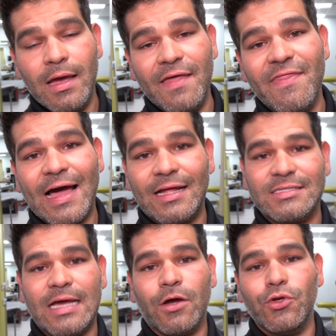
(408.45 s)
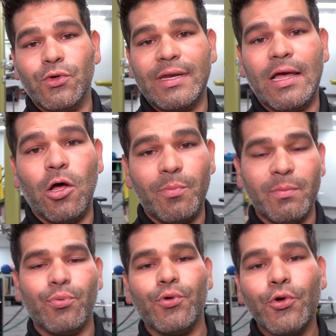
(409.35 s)
and that's how you can help
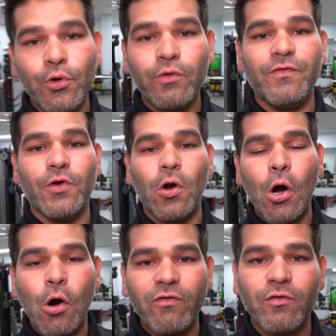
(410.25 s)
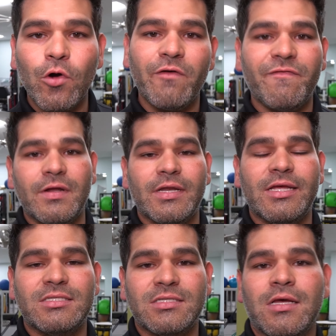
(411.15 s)
improve your overall
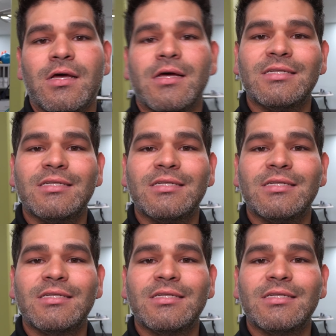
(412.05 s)
fitness